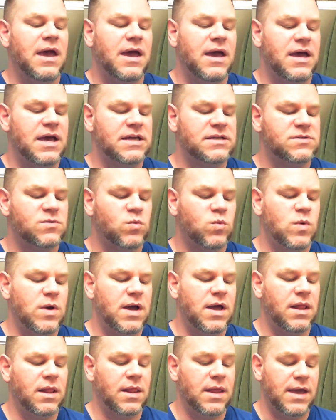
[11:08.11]
as
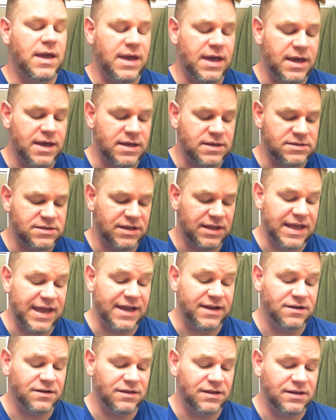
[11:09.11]
well as
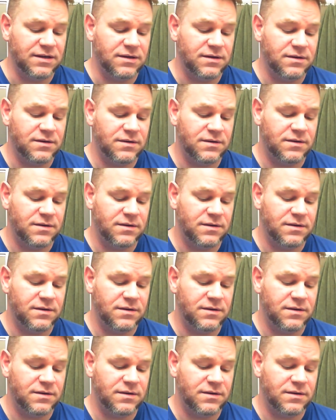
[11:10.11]
lanolin.